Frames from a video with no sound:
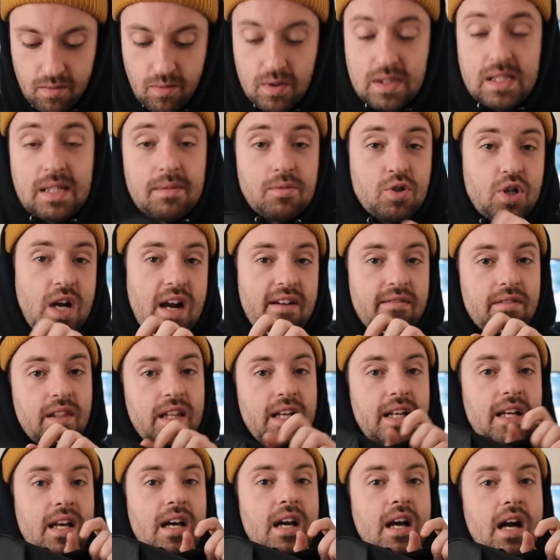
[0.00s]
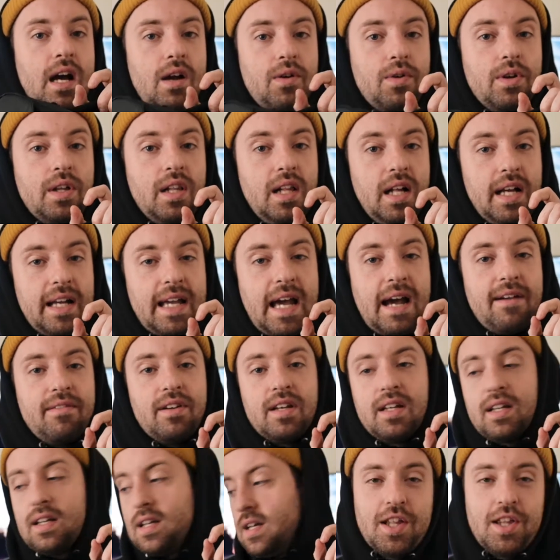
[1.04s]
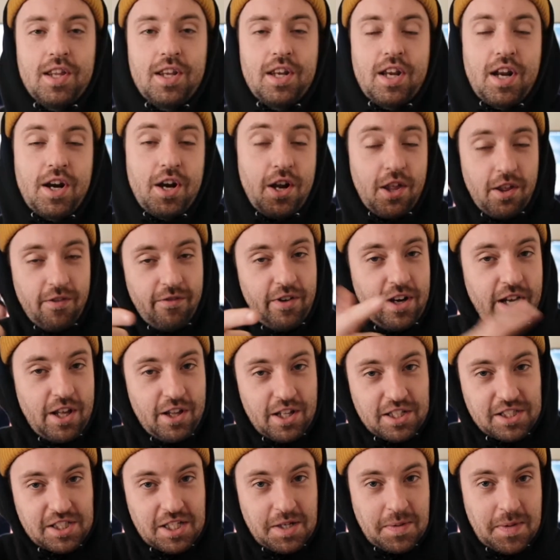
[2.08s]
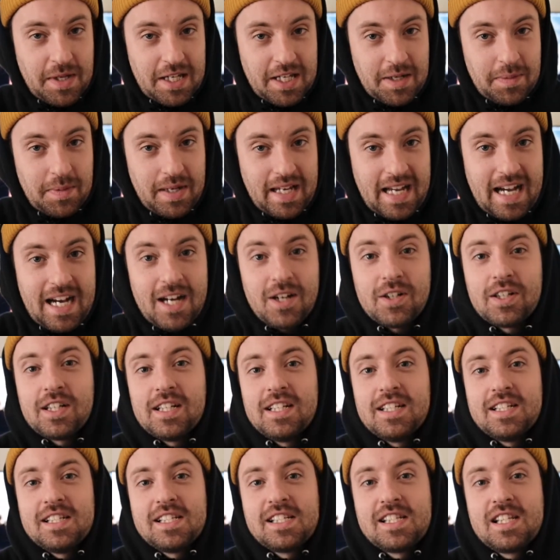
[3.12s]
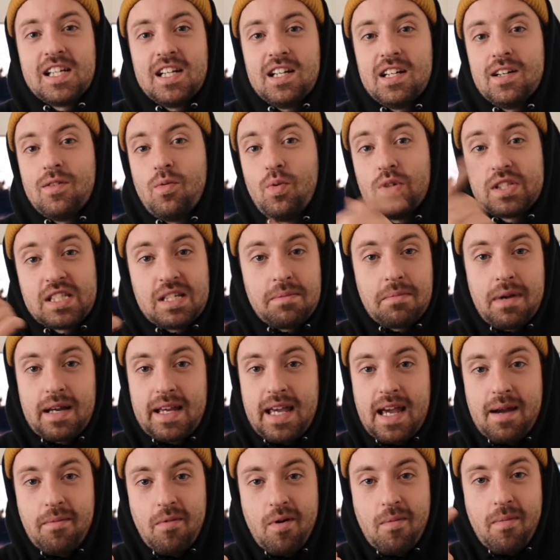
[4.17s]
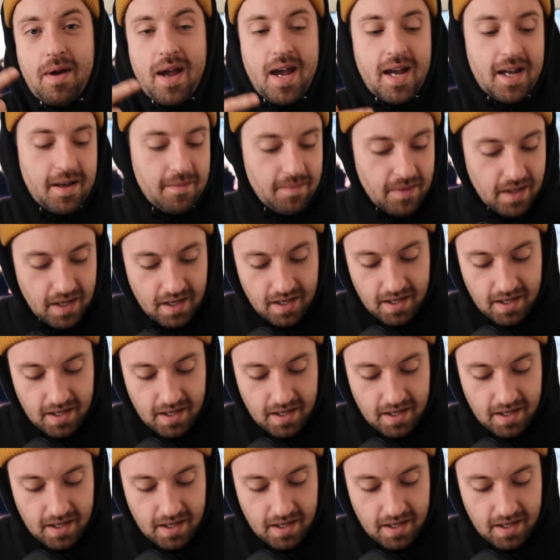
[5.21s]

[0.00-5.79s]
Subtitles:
once I'm traveling. I really like having another video that's going to be coming out is the what's in my camera bag,